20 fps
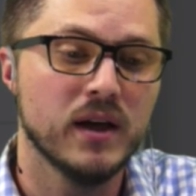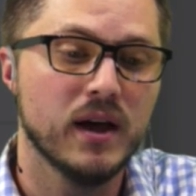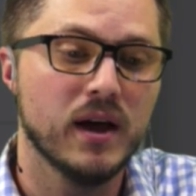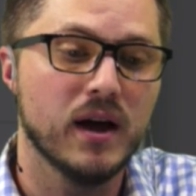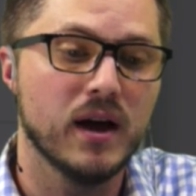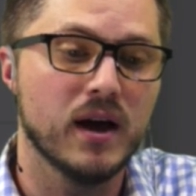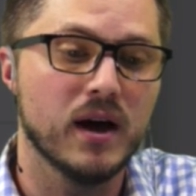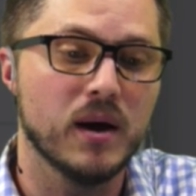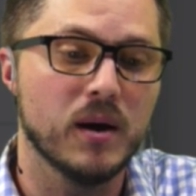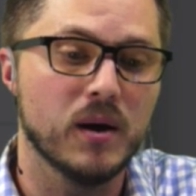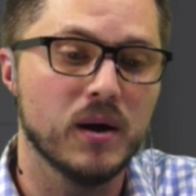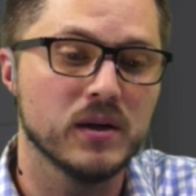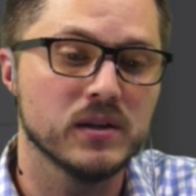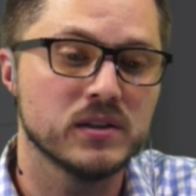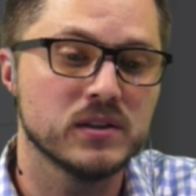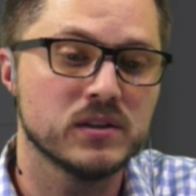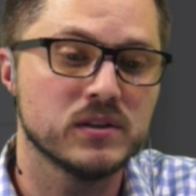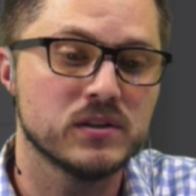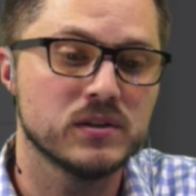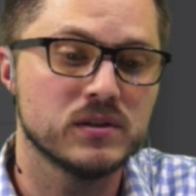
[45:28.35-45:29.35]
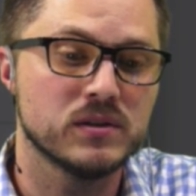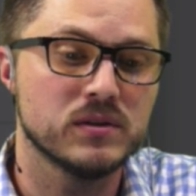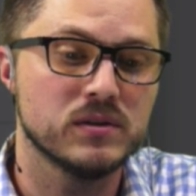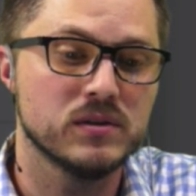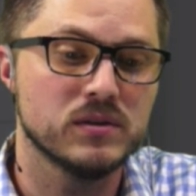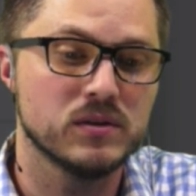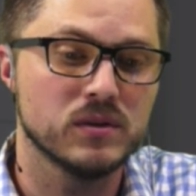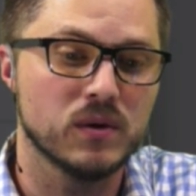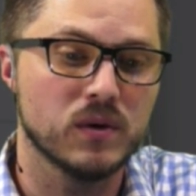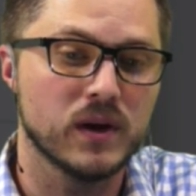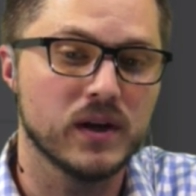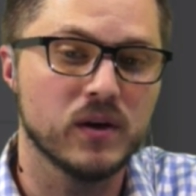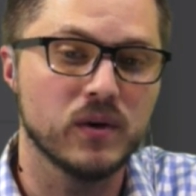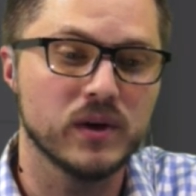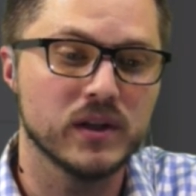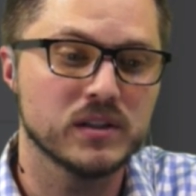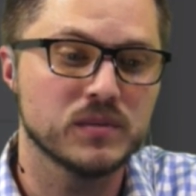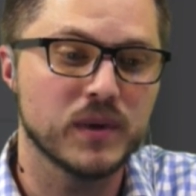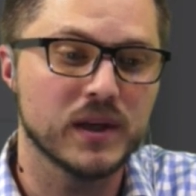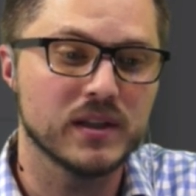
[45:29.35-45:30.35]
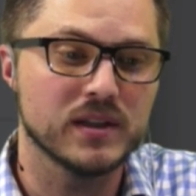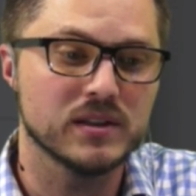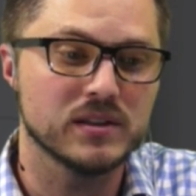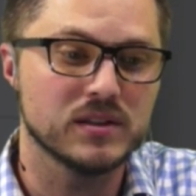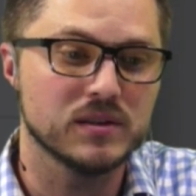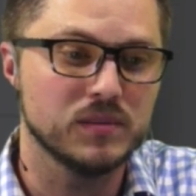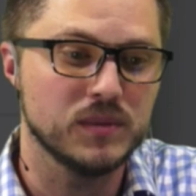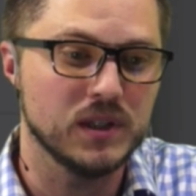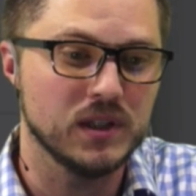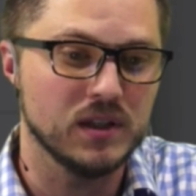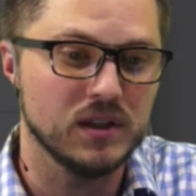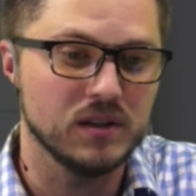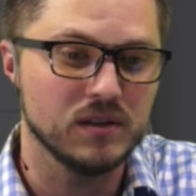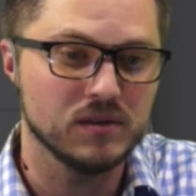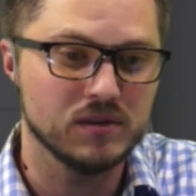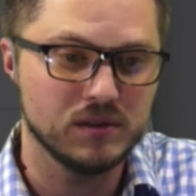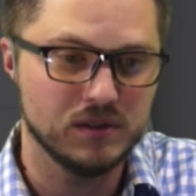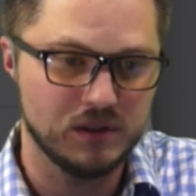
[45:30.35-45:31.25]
So I don't expect this to be